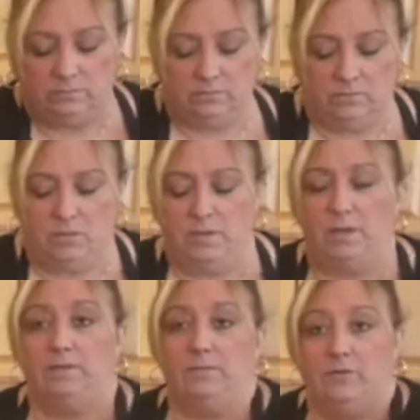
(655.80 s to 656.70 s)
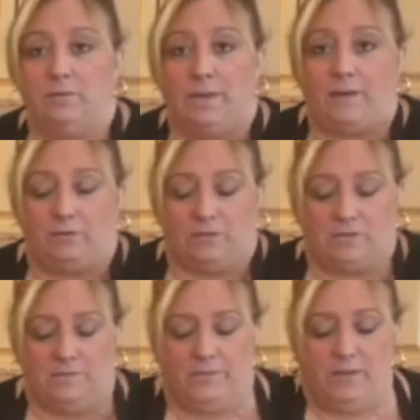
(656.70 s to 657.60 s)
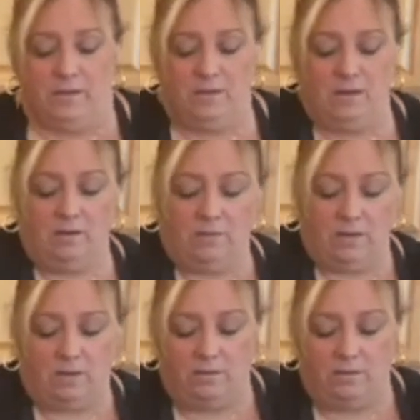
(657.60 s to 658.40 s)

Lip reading: Wait a minute, I'm doing it backwards. There we go.